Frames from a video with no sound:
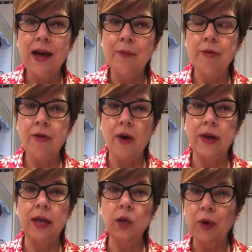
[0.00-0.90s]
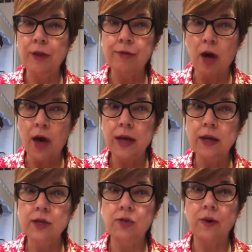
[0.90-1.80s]
thawing, and you want to thaw it
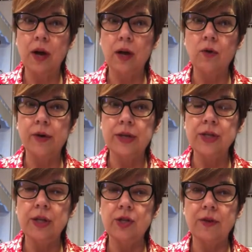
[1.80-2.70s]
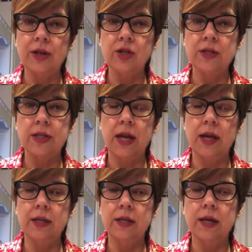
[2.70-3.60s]
according to the directions
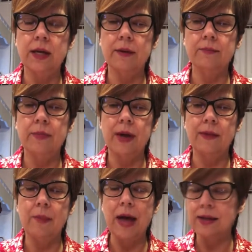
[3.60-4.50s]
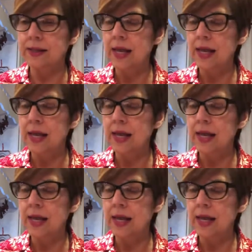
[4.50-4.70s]
on the box.